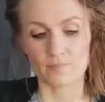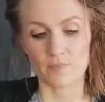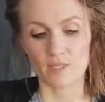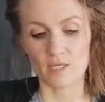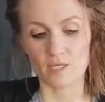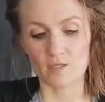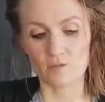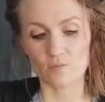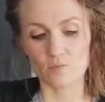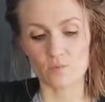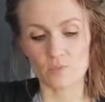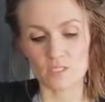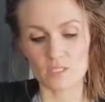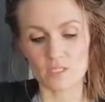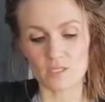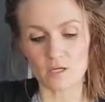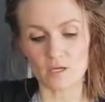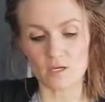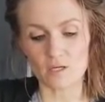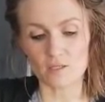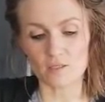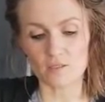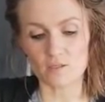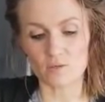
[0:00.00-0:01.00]
and we
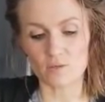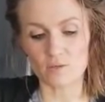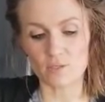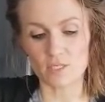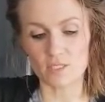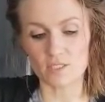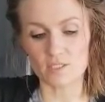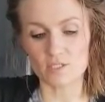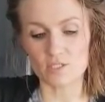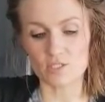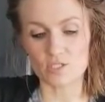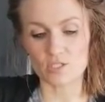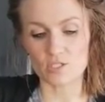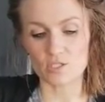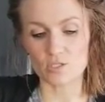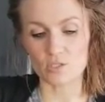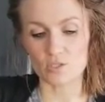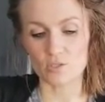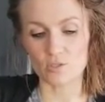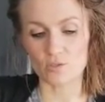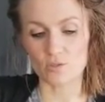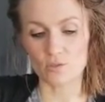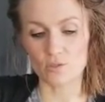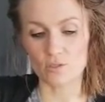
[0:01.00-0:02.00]
are going
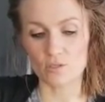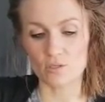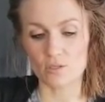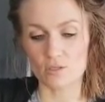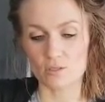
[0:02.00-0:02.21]
to,